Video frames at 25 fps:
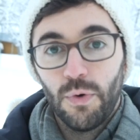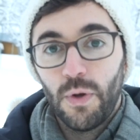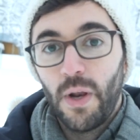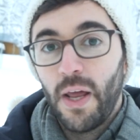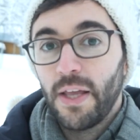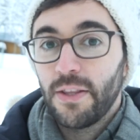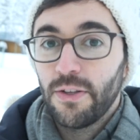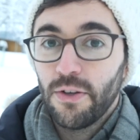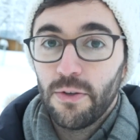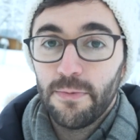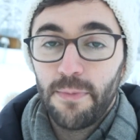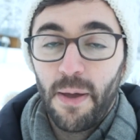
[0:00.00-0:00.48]
When
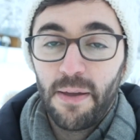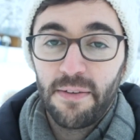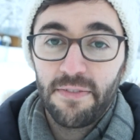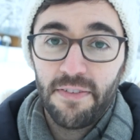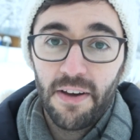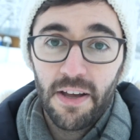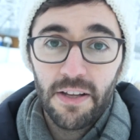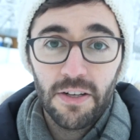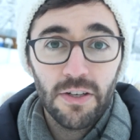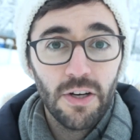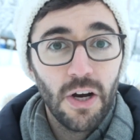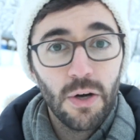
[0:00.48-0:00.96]
I told my
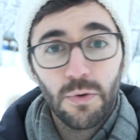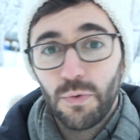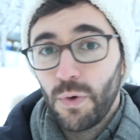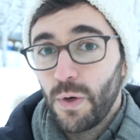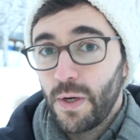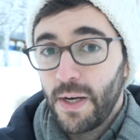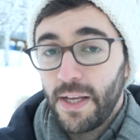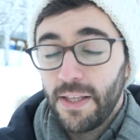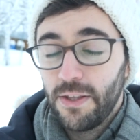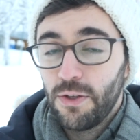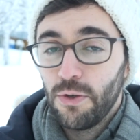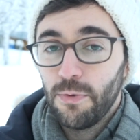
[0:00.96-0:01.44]
father I
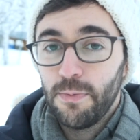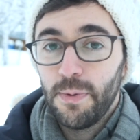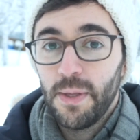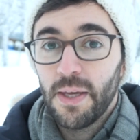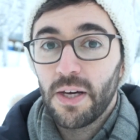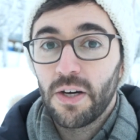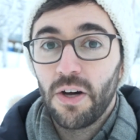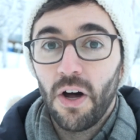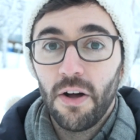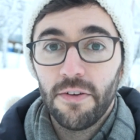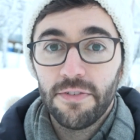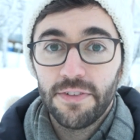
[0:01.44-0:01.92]
wanted to be
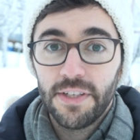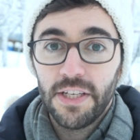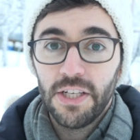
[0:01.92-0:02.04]
a golf